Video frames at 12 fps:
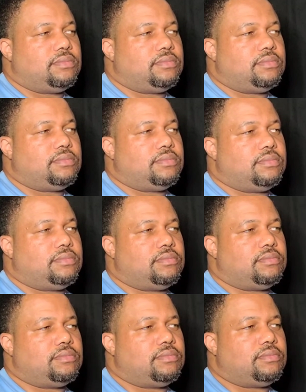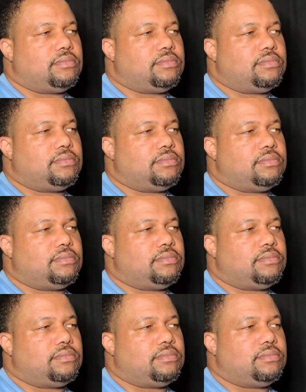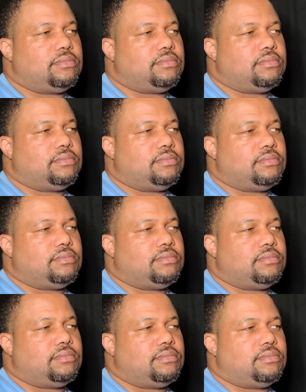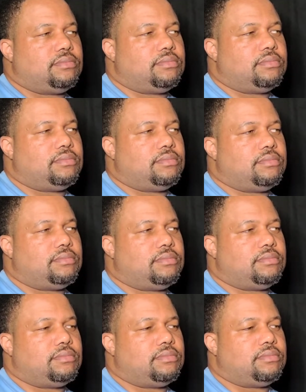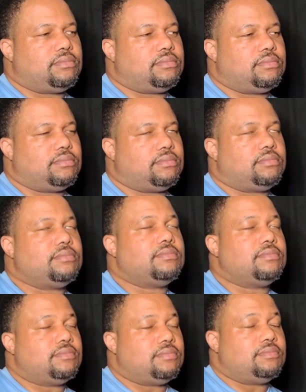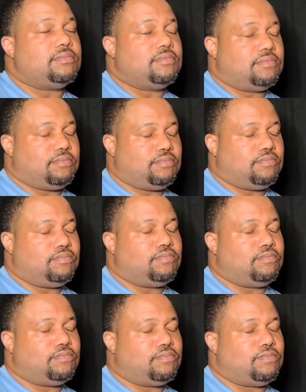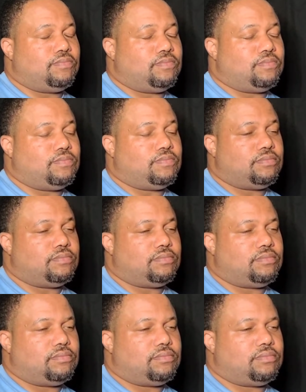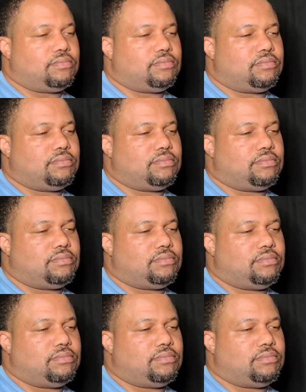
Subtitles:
This person isn't speaking.